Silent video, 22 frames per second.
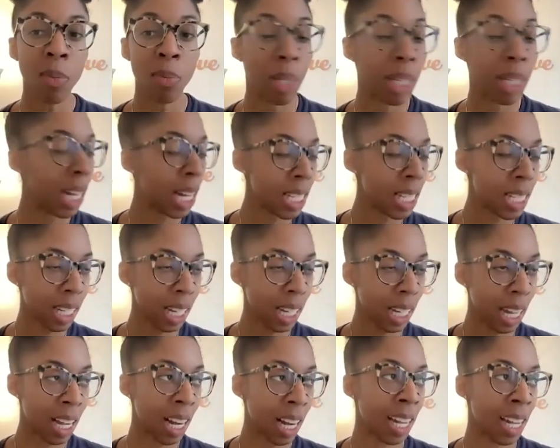because
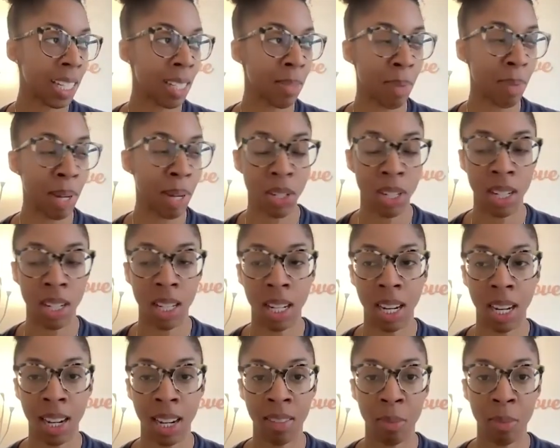again, I mentioned
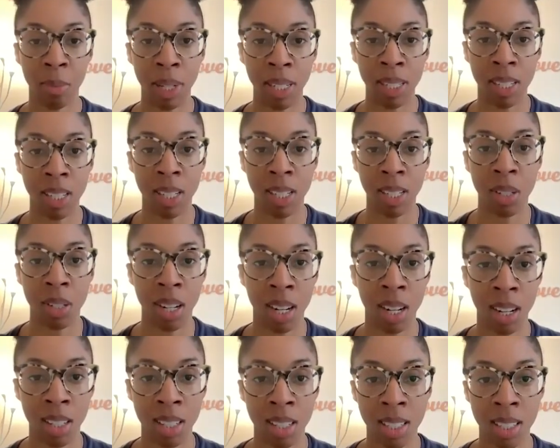that I've been to
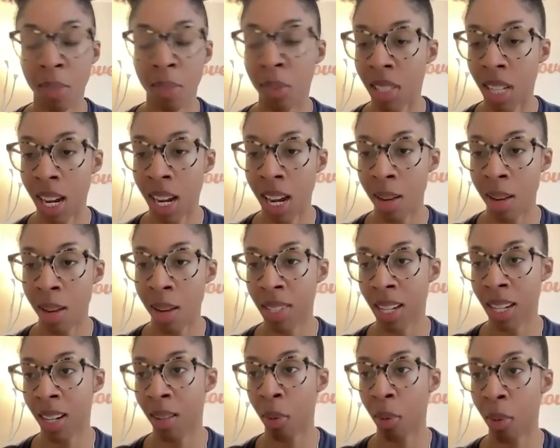Utah several
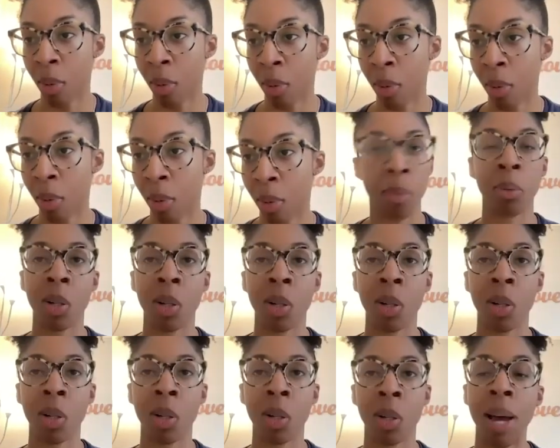times and probably
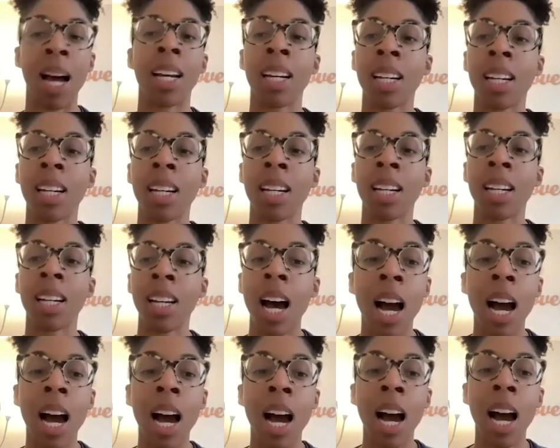will go back.
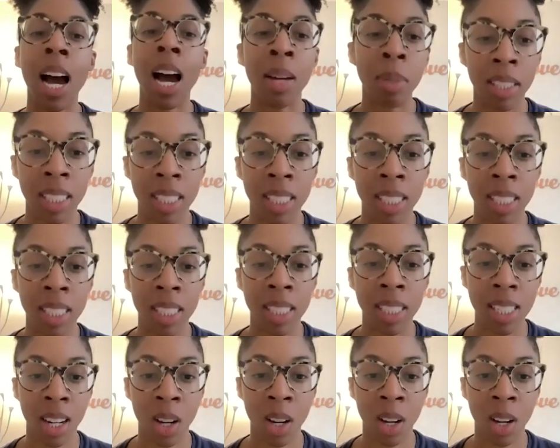I'm
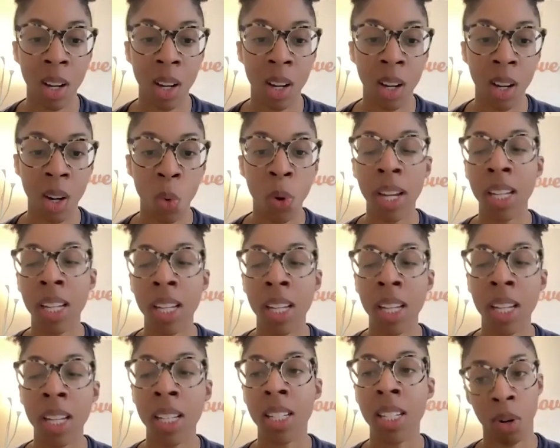curious to know,
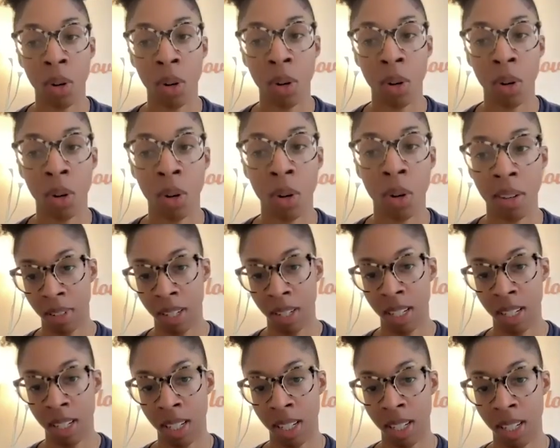what is your
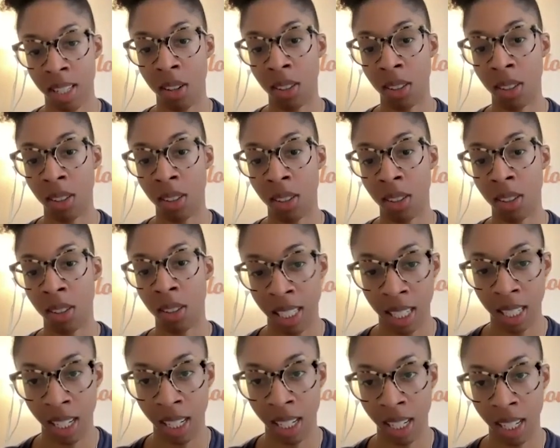favorite
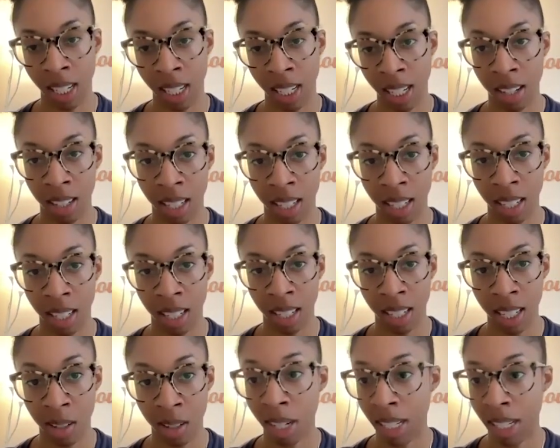Salt Lake City
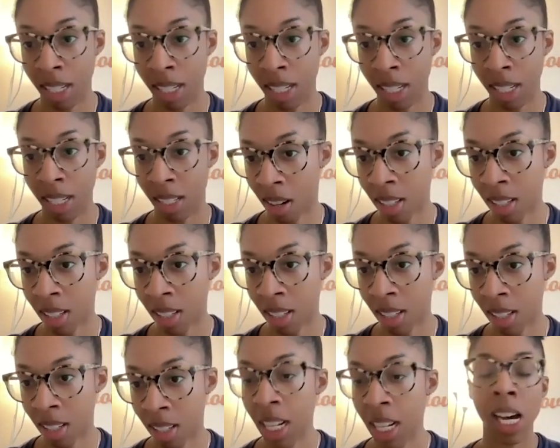area
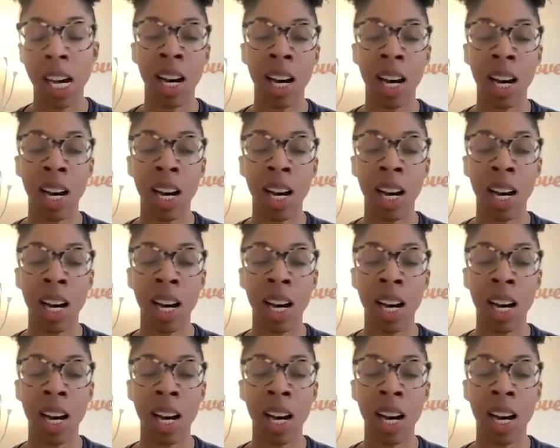restaurant?